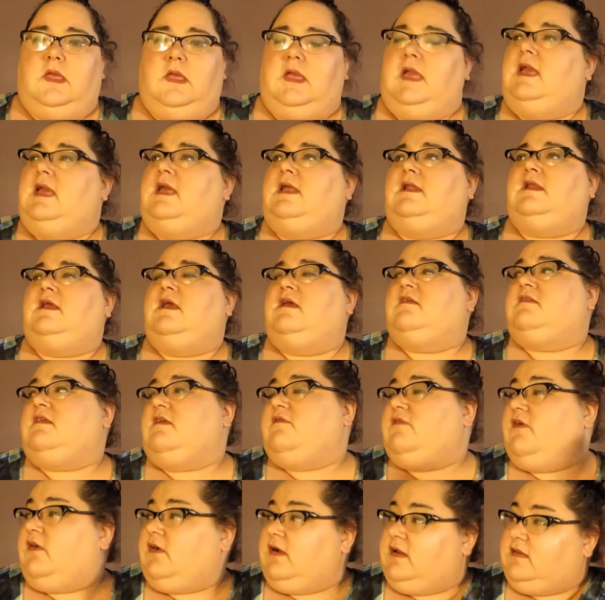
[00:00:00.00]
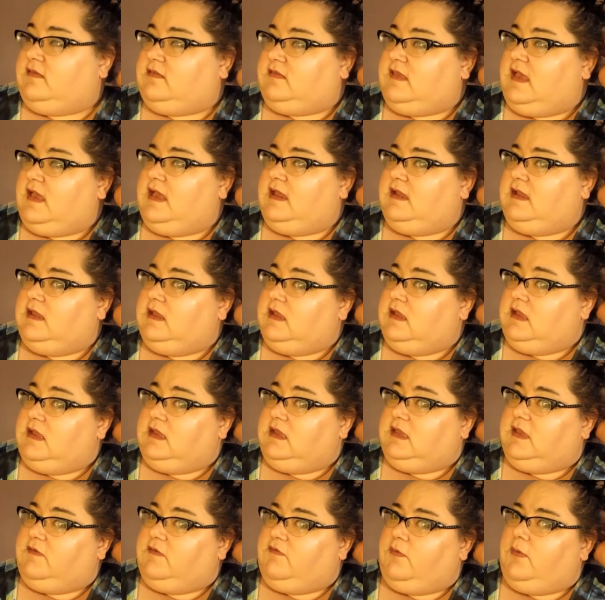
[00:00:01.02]
And as I've already said,
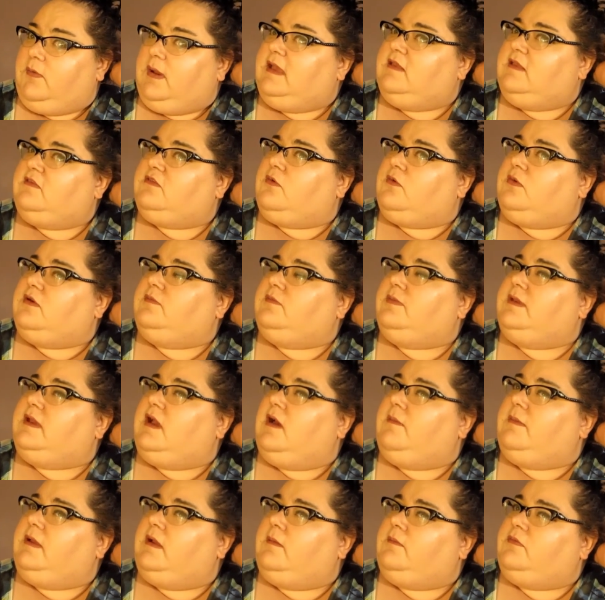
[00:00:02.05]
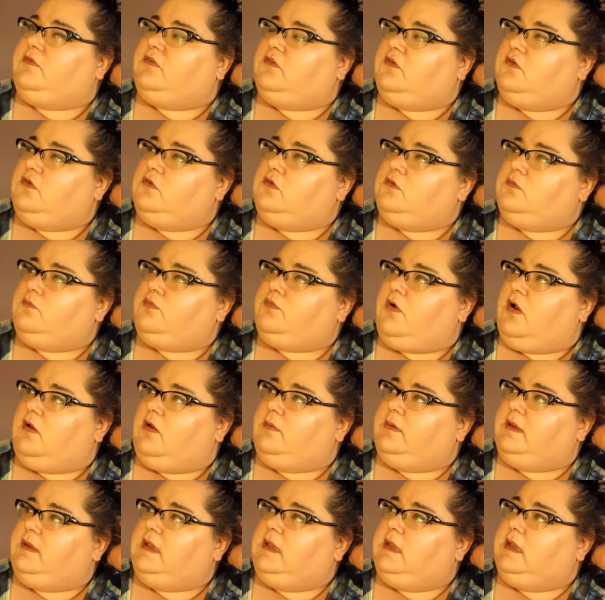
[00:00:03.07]
giveaway is going to be coming up soon,
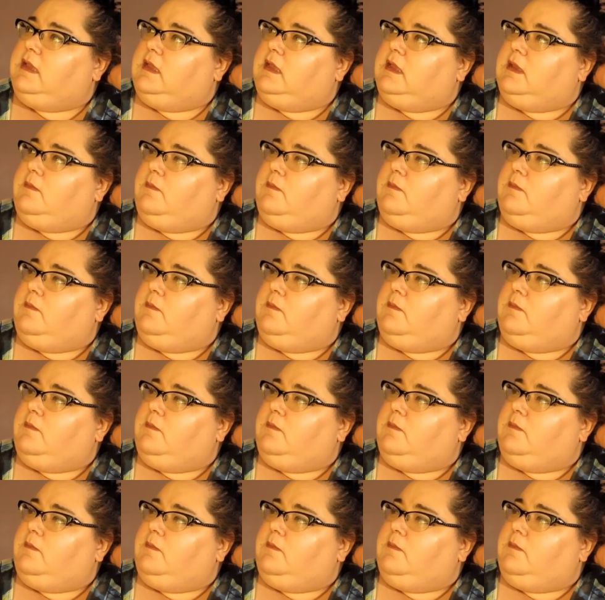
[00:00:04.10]
probably